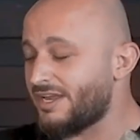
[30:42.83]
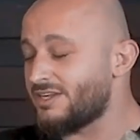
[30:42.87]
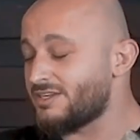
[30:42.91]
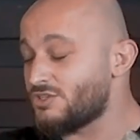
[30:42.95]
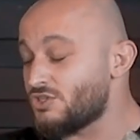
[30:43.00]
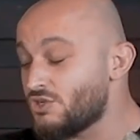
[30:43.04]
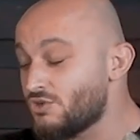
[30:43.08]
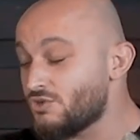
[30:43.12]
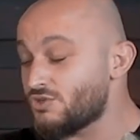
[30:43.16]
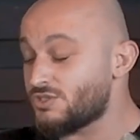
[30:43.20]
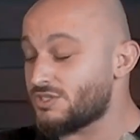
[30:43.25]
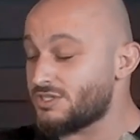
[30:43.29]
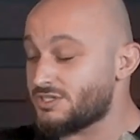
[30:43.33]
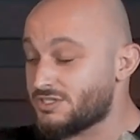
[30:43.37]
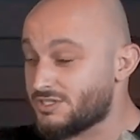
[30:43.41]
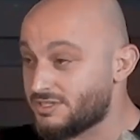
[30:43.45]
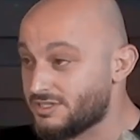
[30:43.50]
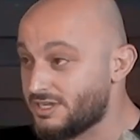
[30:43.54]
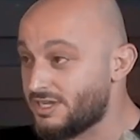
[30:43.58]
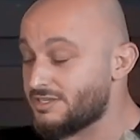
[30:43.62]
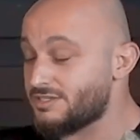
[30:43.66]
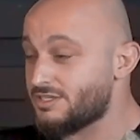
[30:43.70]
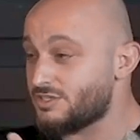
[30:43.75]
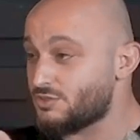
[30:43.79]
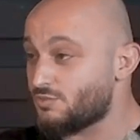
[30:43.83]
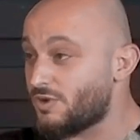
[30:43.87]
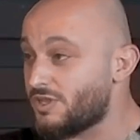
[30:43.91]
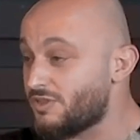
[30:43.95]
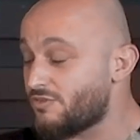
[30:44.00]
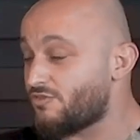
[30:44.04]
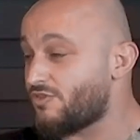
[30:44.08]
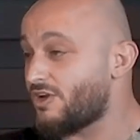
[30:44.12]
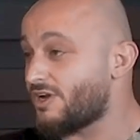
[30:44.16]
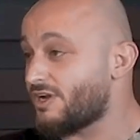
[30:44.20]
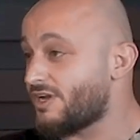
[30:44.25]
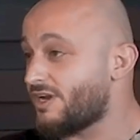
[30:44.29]
And usually sometimes it's
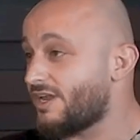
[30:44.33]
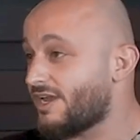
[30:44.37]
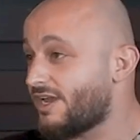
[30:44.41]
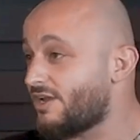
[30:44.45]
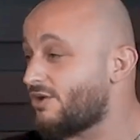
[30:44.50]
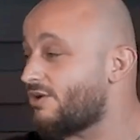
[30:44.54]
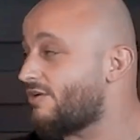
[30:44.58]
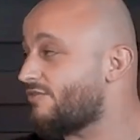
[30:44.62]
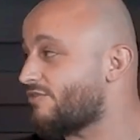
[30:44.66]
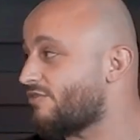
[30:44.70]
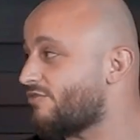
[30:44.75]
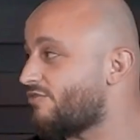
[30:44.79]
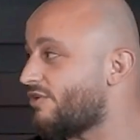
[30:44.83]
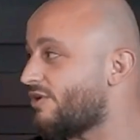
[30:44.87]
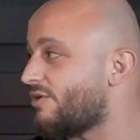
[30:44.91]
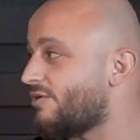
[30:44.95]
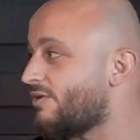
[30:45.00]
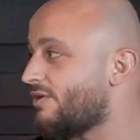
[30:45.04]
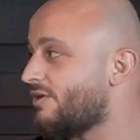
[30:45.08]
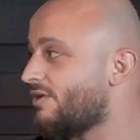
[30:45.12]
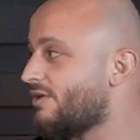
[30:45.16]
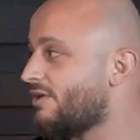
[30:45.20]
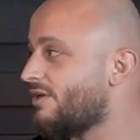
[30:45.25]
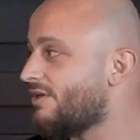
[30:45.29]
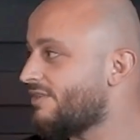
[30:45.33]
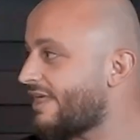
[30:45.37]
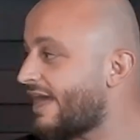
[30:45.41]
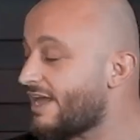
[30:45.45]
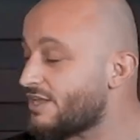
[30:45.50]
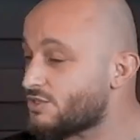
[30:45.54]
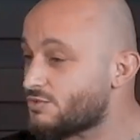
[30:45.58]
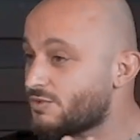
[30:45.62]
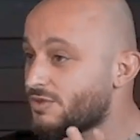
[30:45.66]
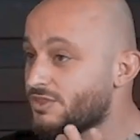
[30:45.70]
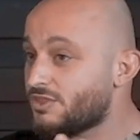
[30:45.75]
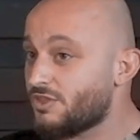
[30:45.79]
when the fuck can I get off the phone?
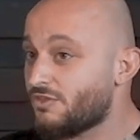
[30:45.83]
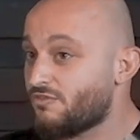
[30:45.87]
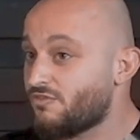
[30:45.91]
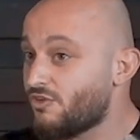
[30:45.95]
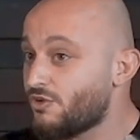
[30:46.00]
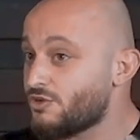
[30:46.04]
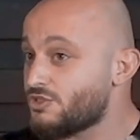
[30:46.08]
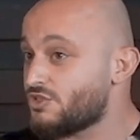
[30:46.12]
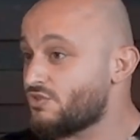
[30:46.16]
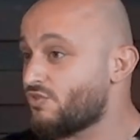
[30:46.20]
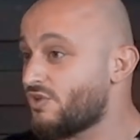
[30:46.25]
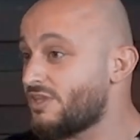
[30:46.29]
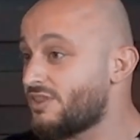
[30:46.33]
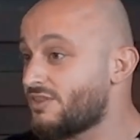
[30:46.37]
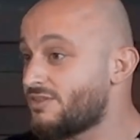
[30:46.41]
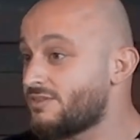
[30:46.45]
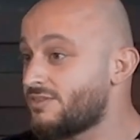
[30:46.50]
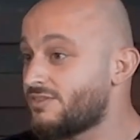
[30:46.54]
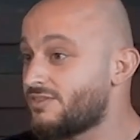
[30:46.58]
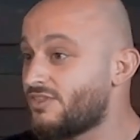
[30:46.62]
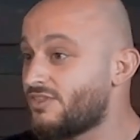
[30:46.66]
That's what the first 3